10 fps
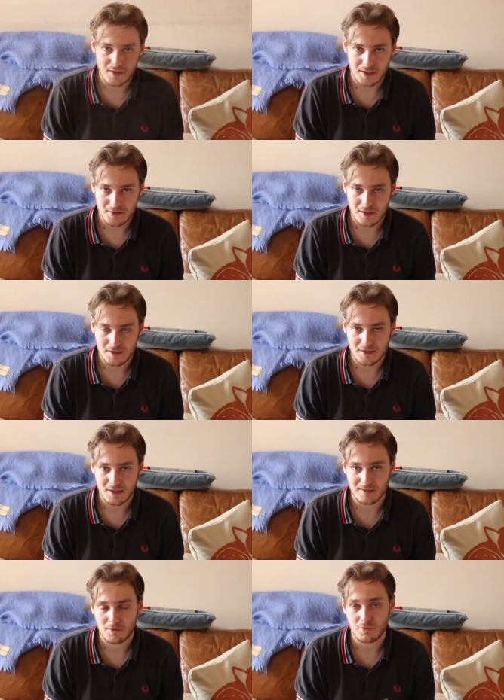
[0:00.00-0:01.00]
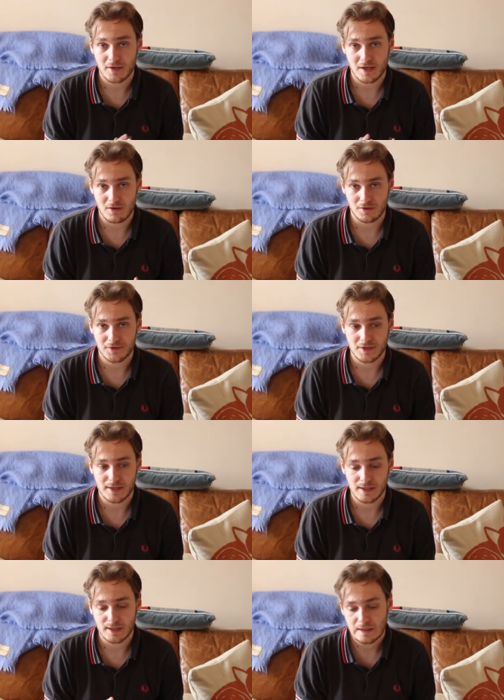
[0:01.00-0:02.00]
with the anxiety and then we'll get onto
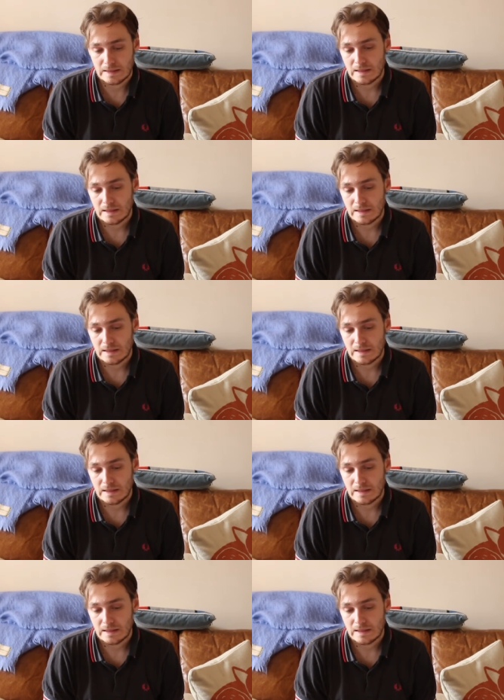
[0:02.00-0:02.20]
the